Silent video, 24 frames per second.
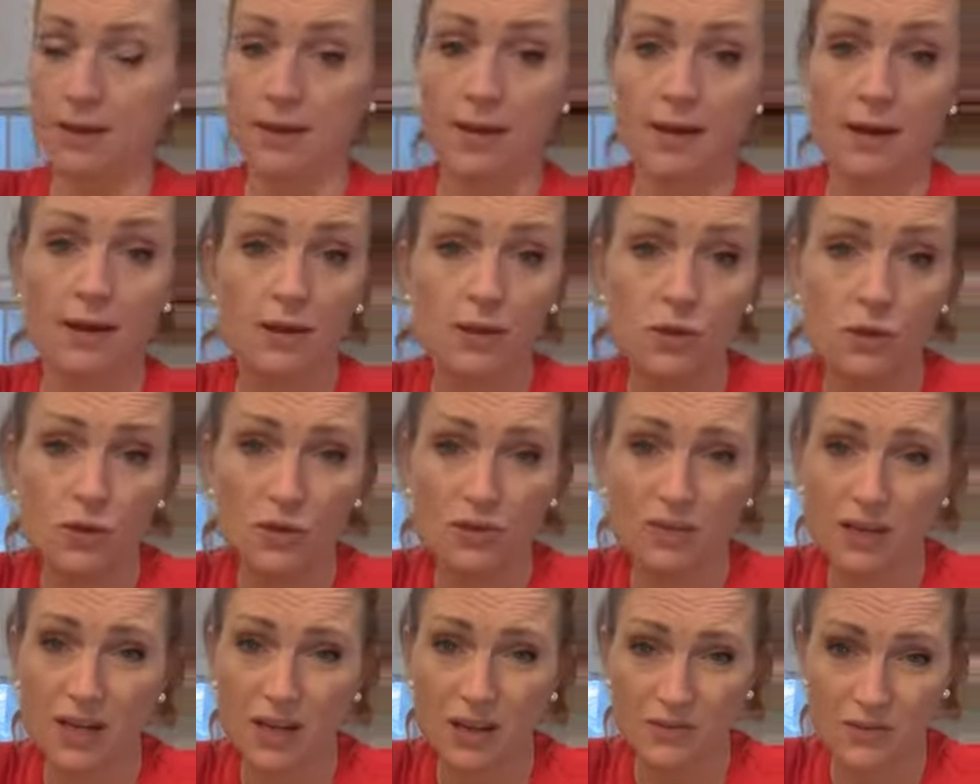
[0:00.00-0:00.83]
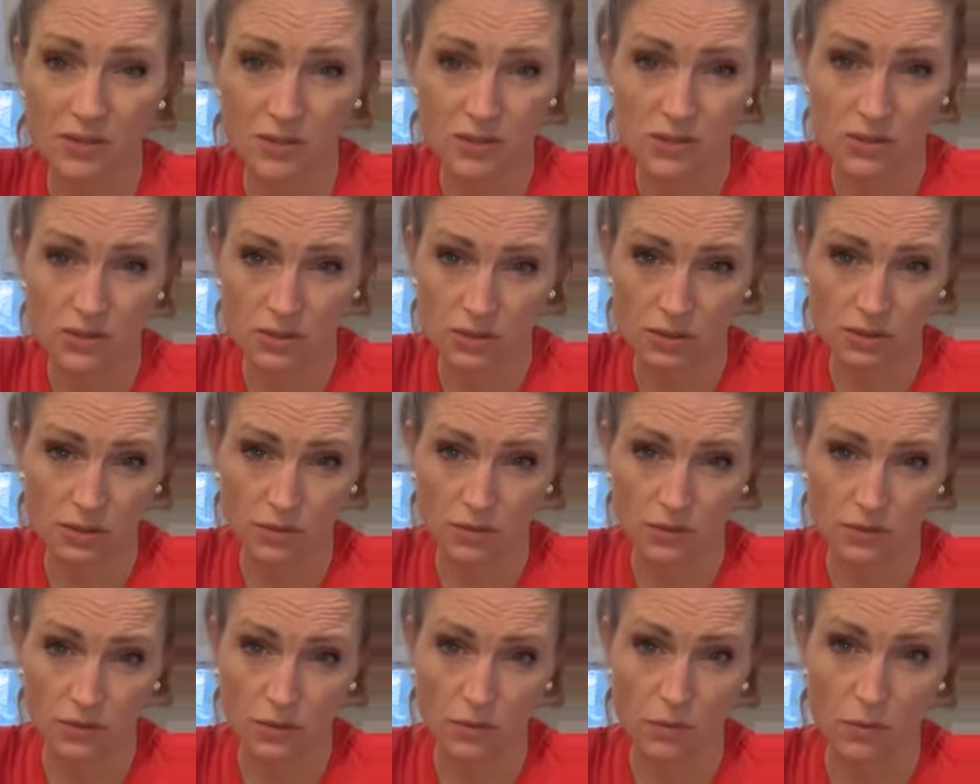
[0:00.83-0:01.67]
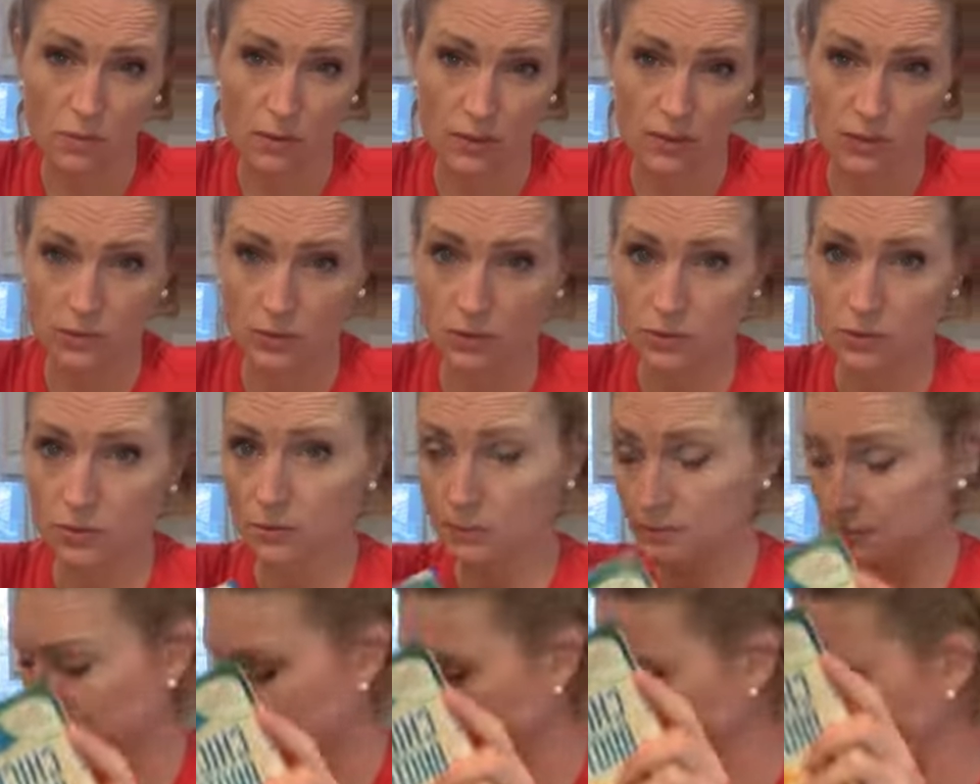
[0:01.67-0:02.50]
Heck, you don't even have to stir it if you don't want to.